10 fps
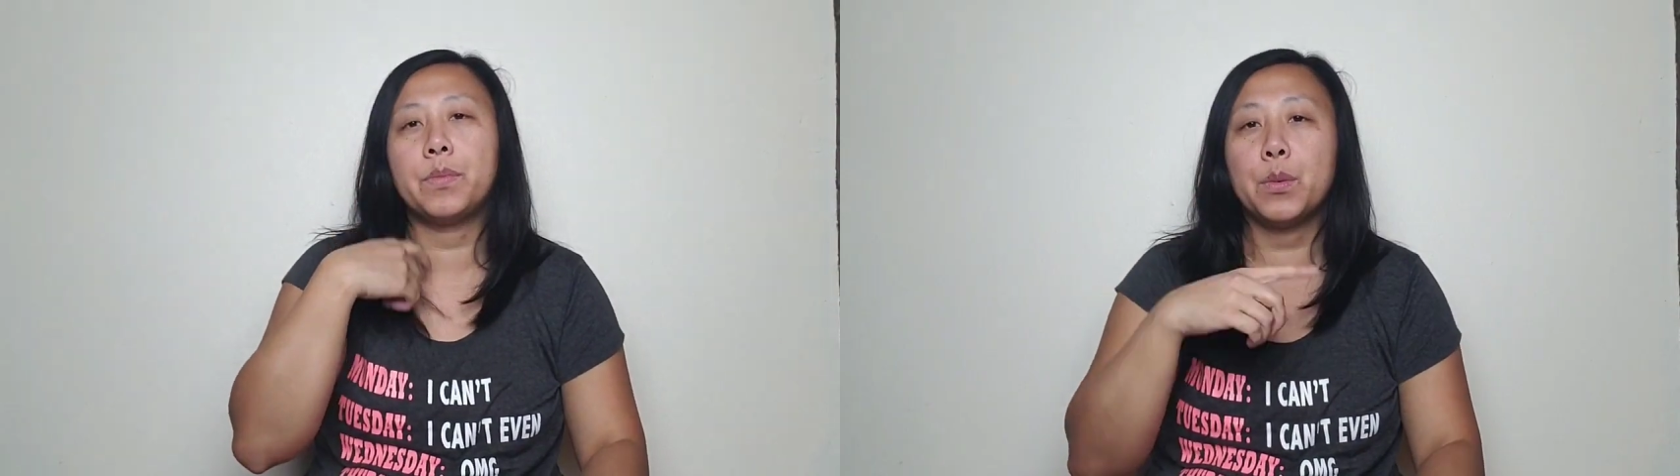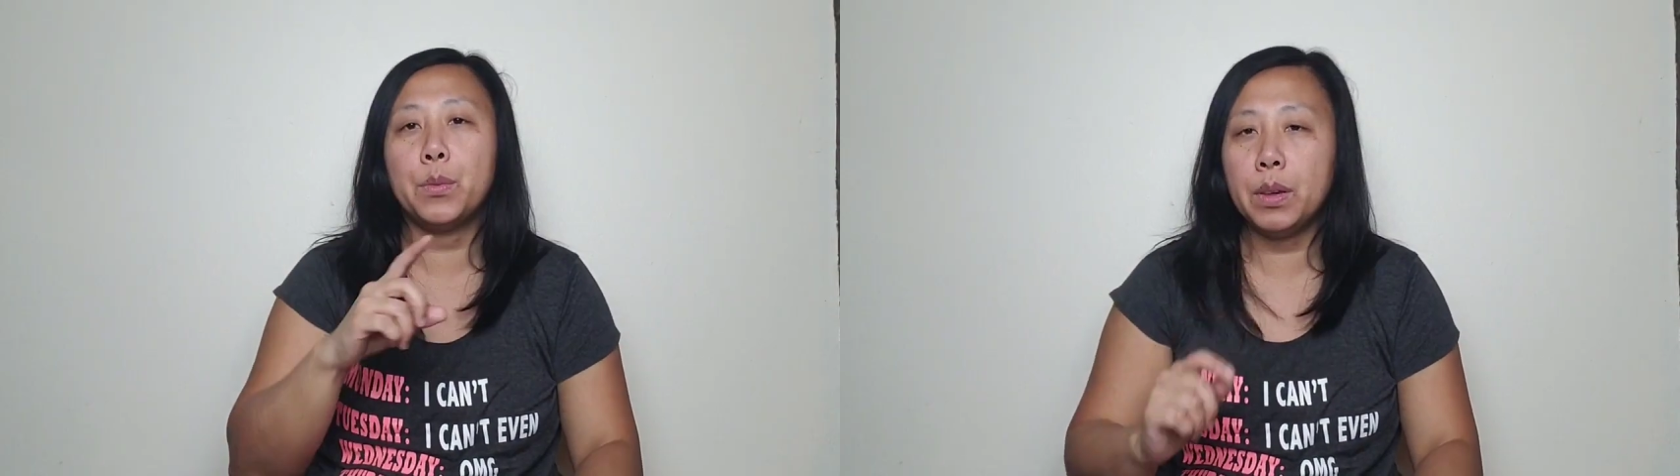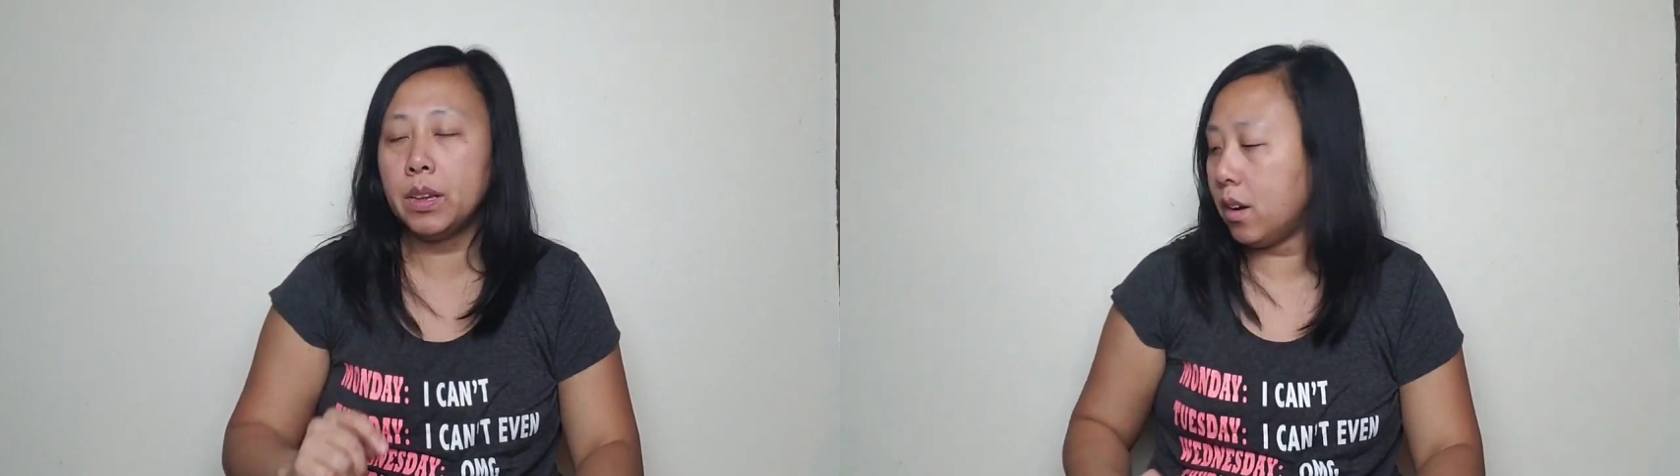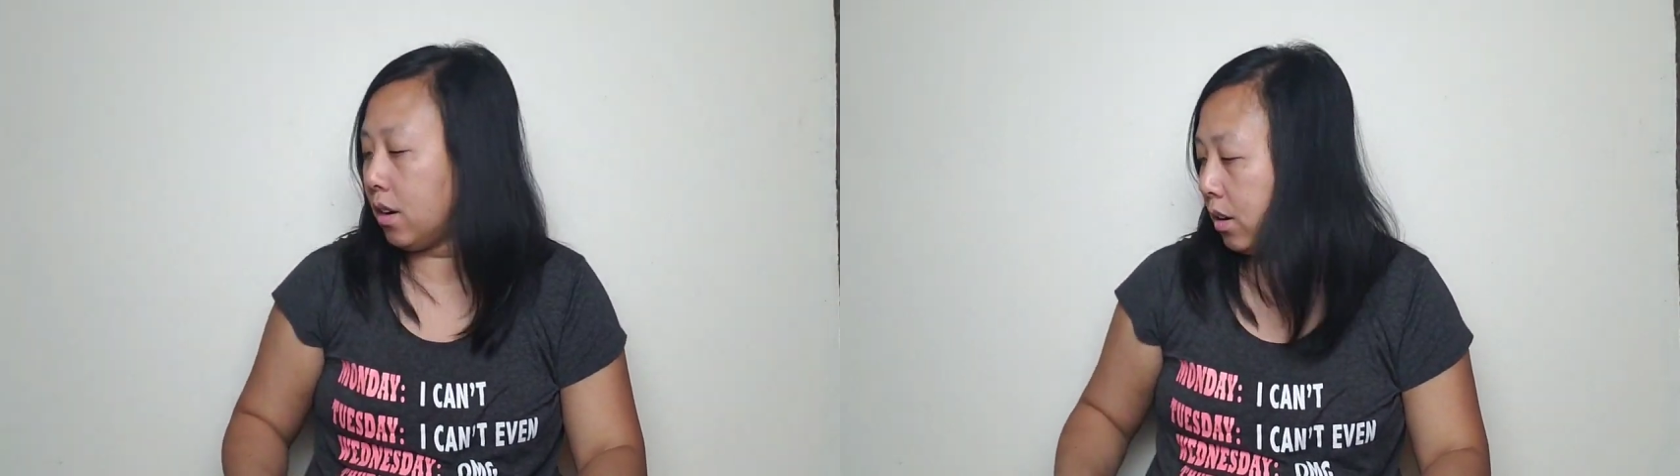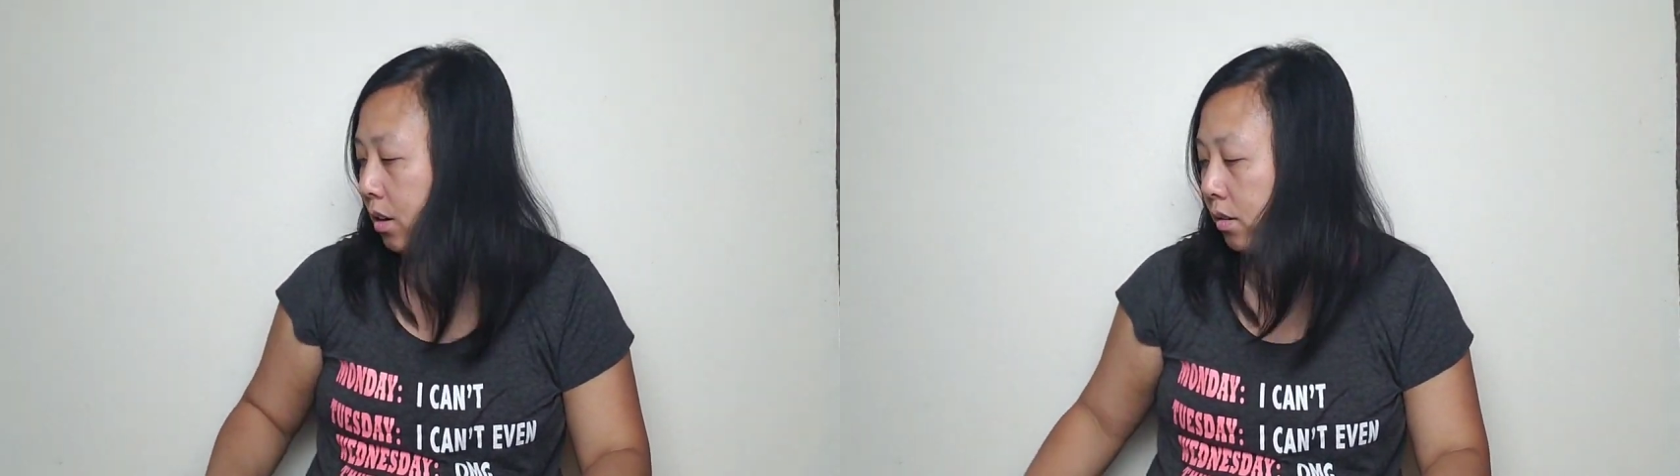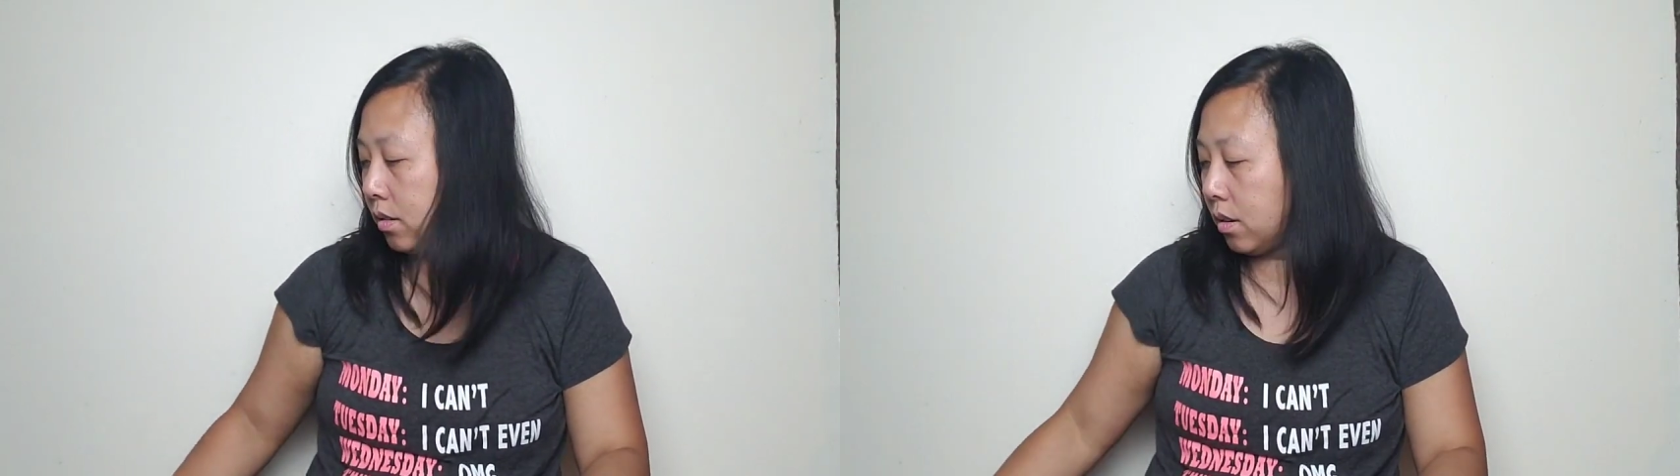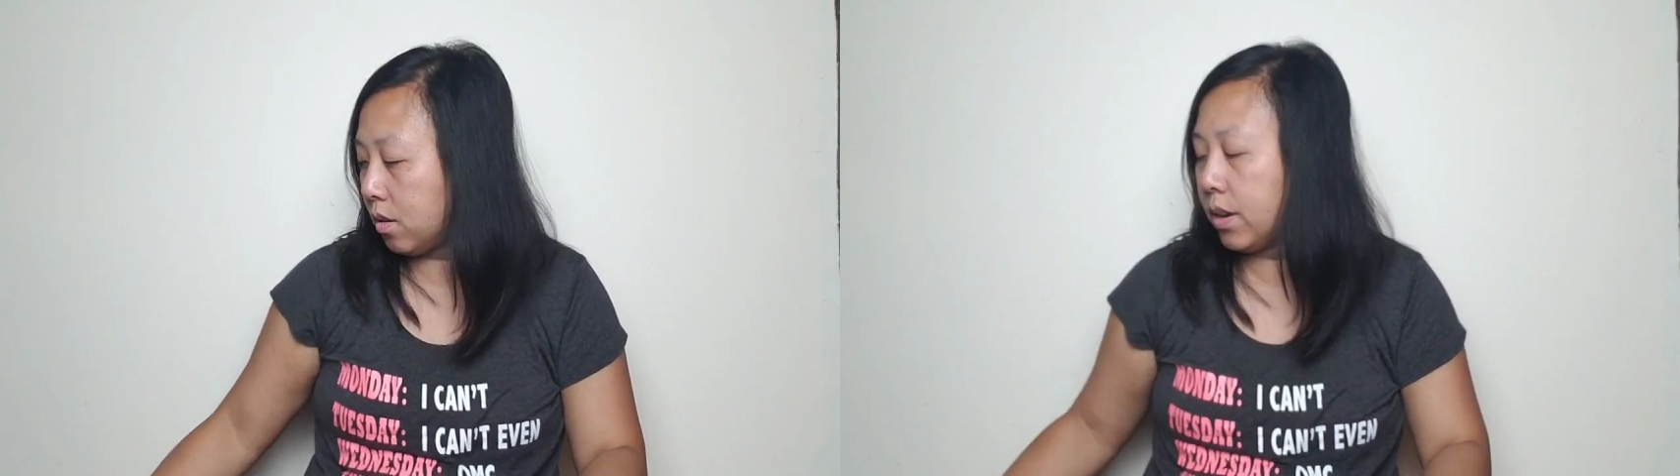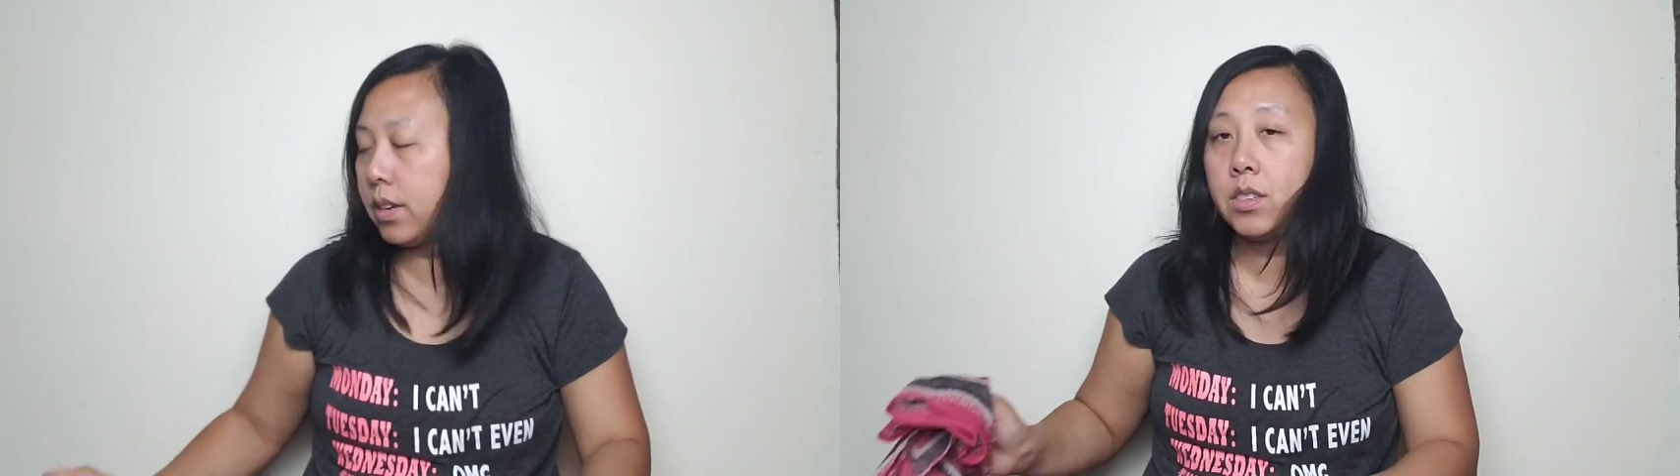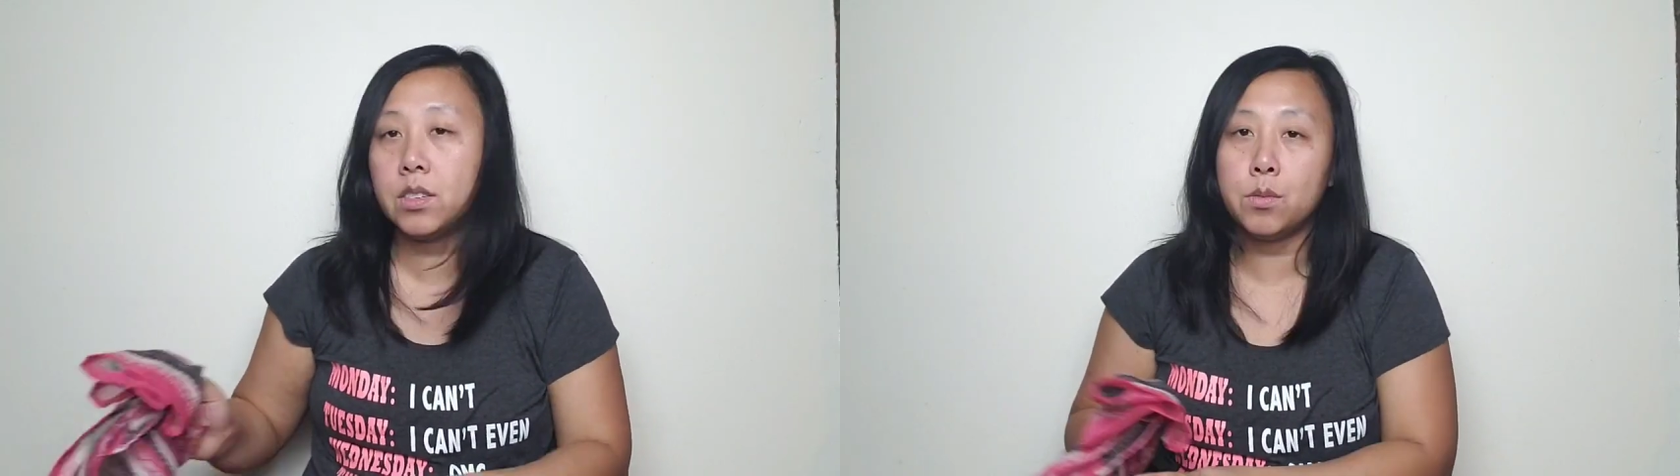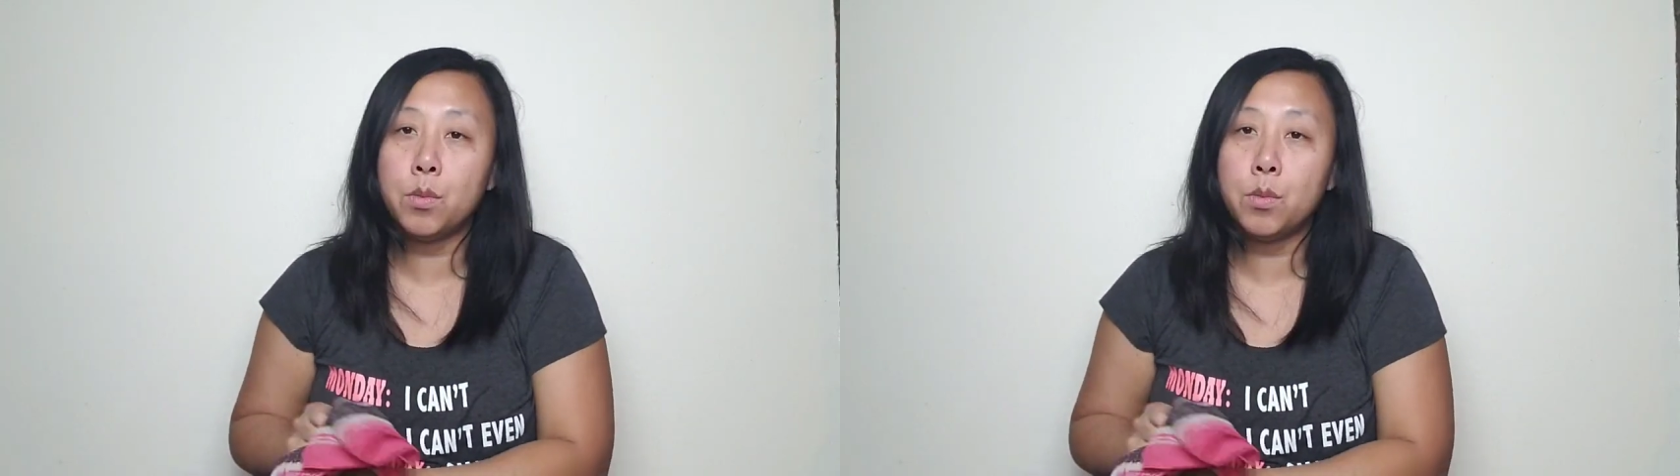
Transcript: we are going to well,